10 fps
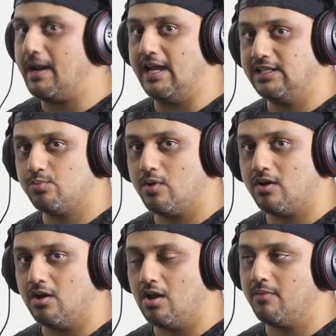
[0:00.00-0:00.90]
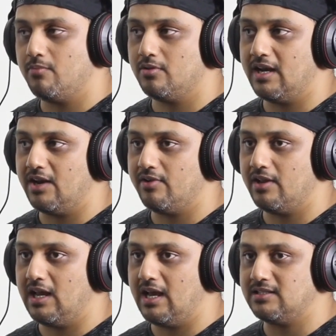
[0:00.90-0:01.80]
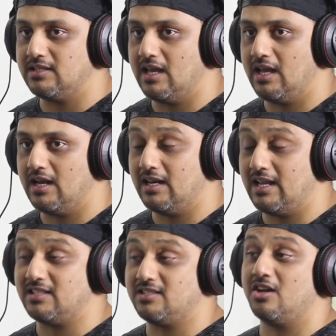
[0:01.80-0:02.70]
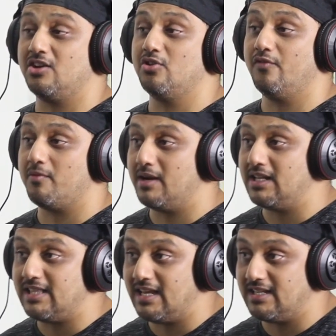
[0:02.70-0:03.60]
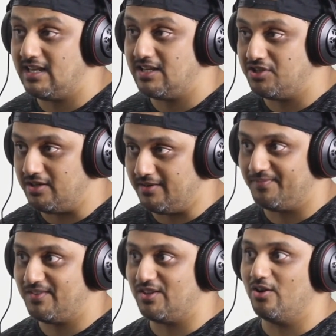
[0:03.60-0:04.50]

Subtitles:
swear a lot more than I realize, and that's not good for monetization. So